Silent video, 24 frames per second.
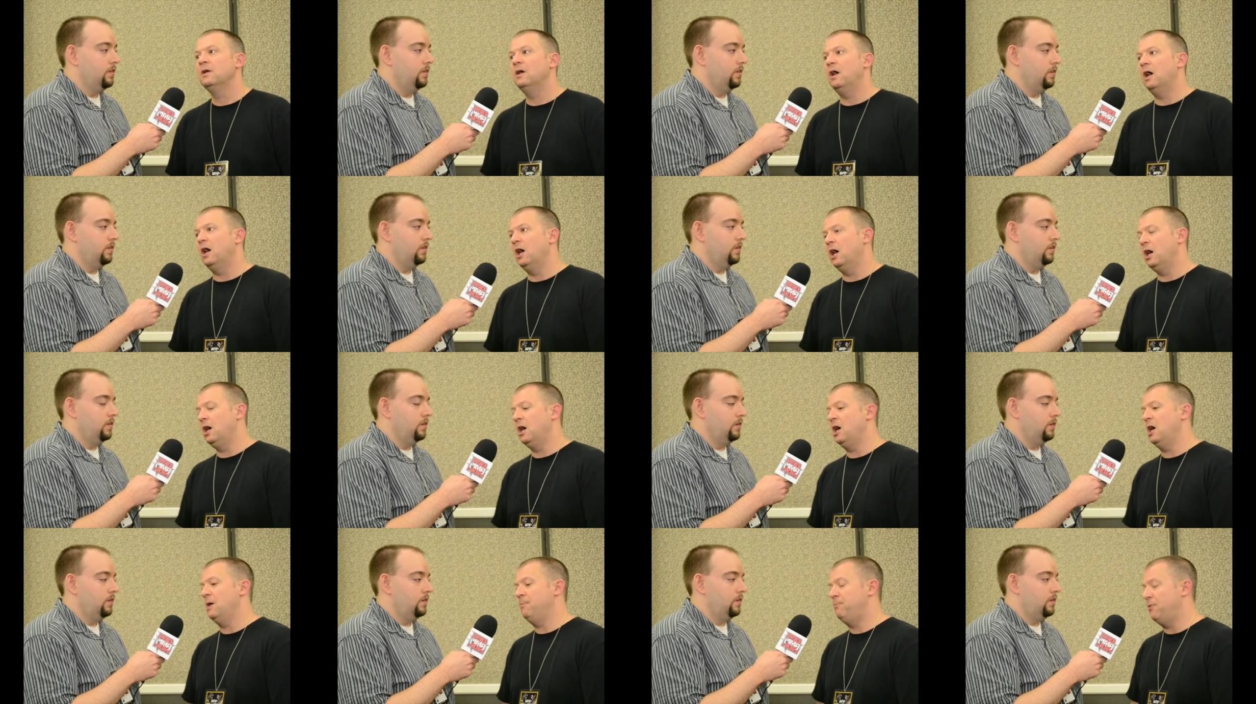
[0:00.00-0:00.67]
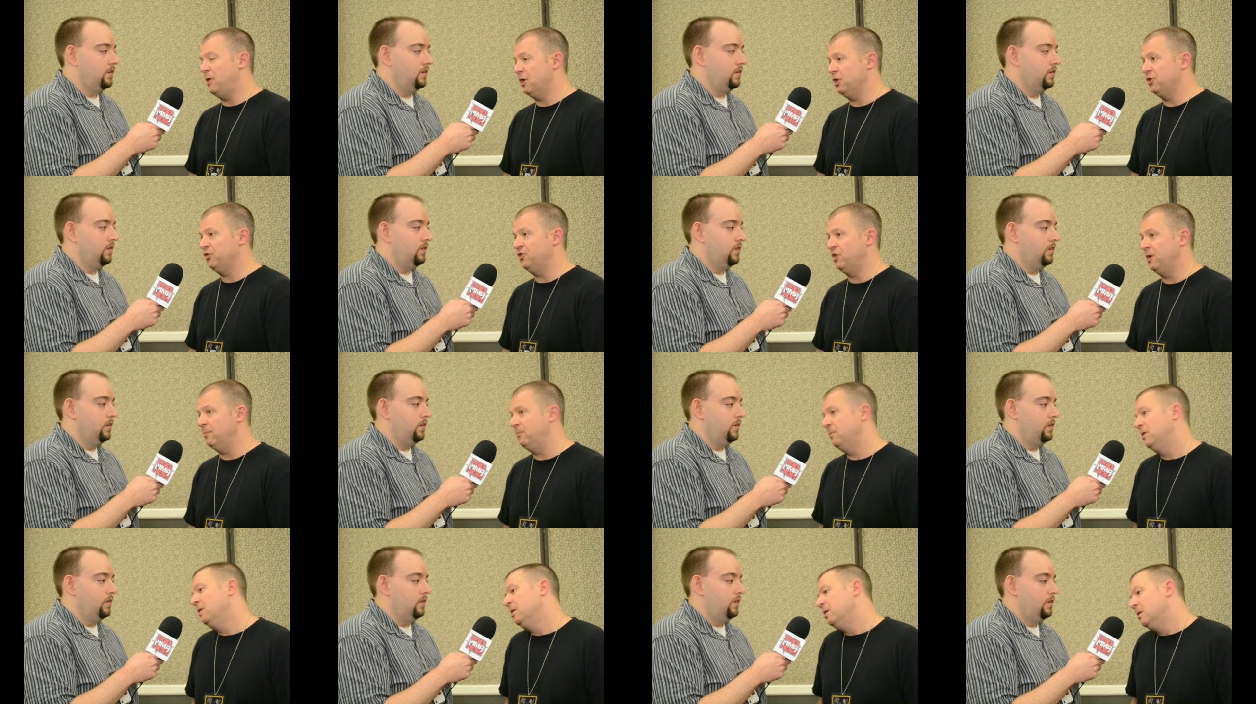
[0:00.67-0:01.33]
Speaker 1: uh, punish
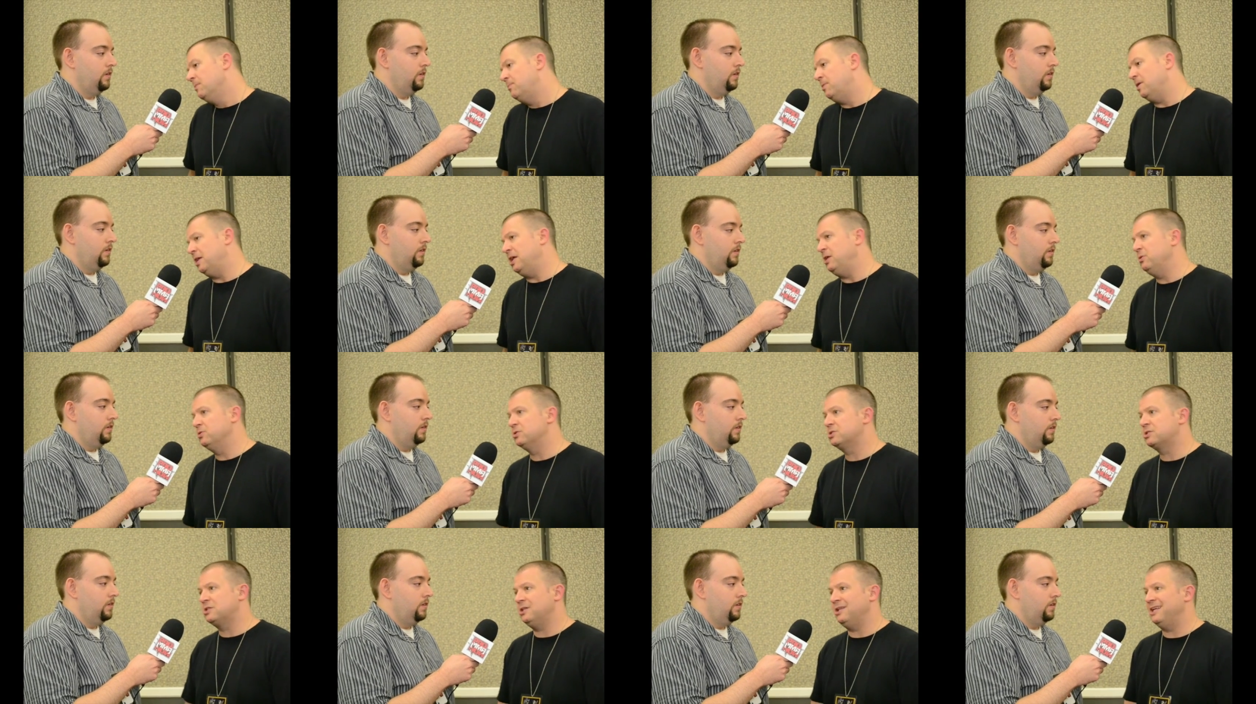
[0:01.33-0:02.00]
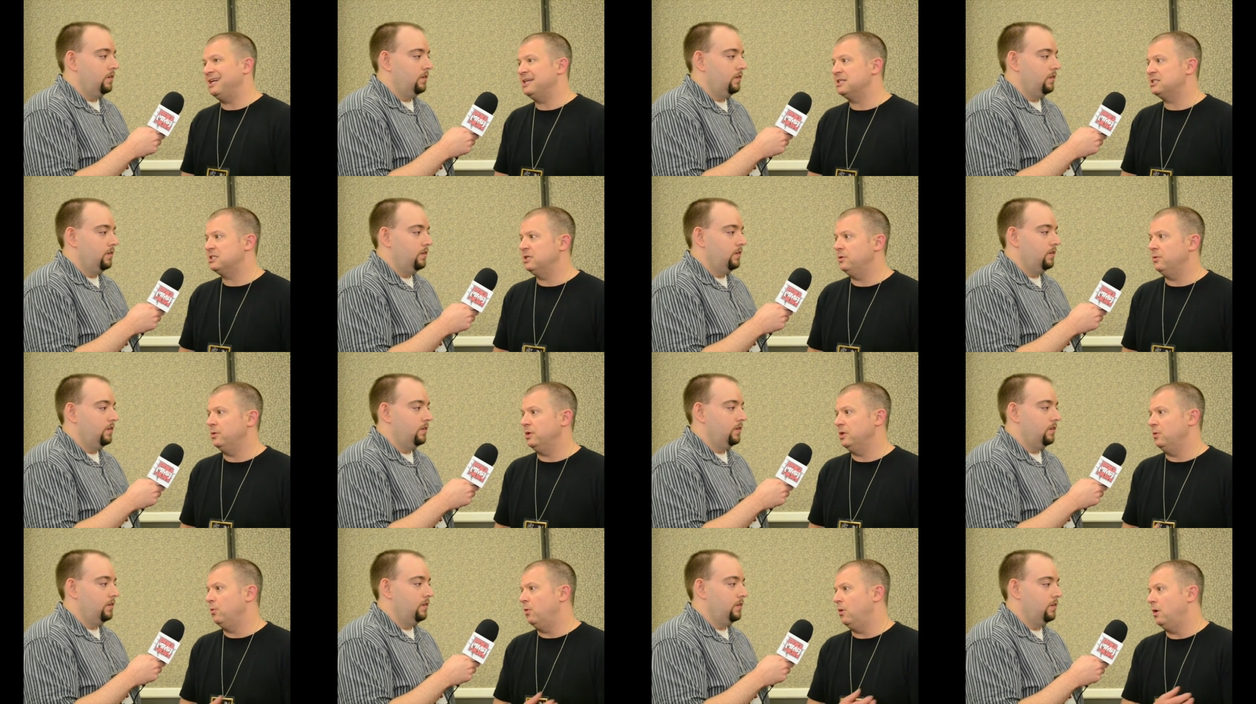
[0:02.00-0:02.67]
him. But he was classy
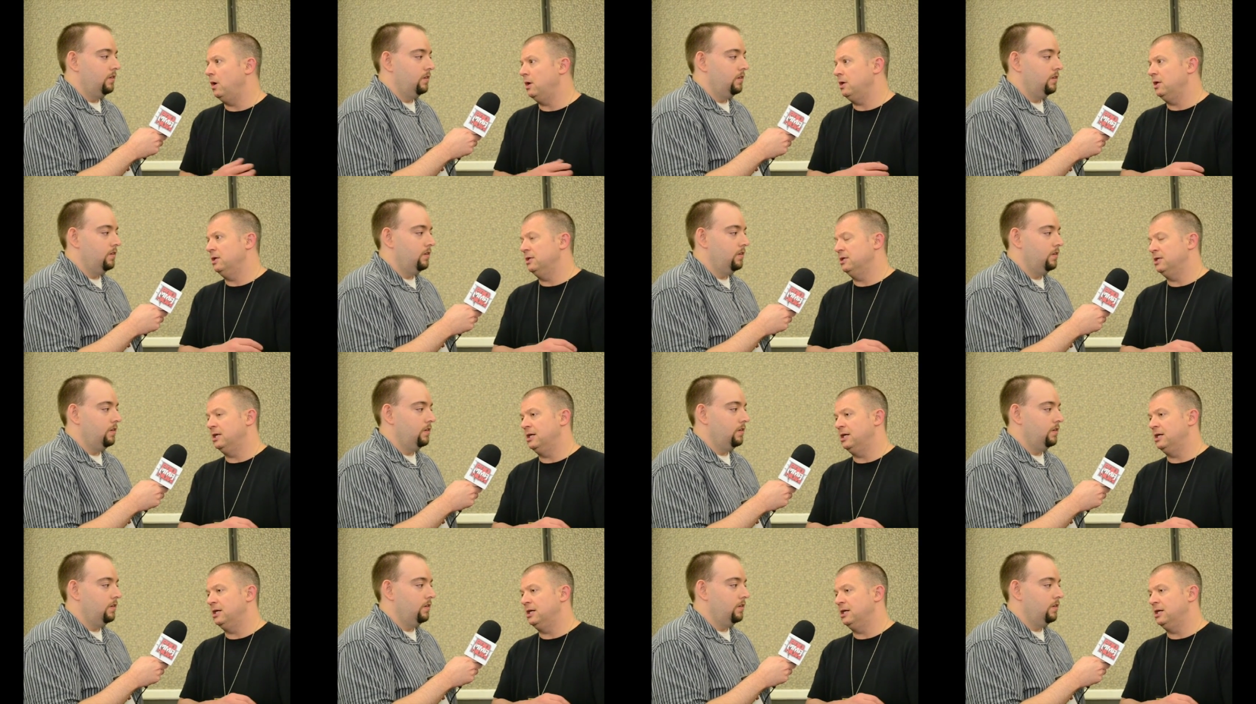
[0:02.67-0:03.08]
when he won, and.